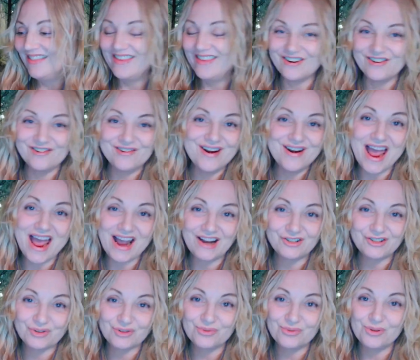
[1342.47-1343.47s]
Their
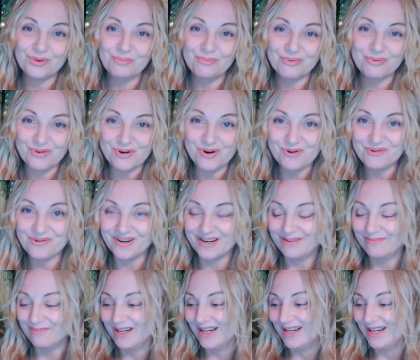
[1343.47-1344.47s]
natural
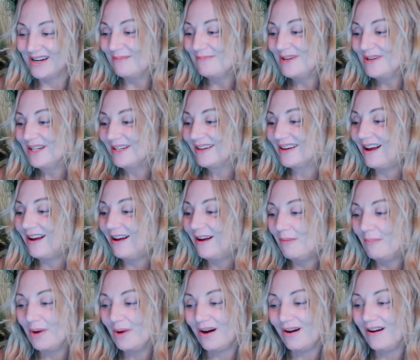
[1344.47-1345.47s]
programming. I mean,
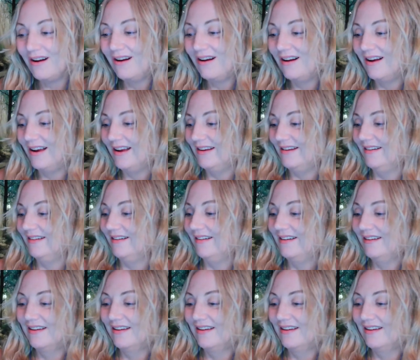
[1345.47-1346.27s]
come on.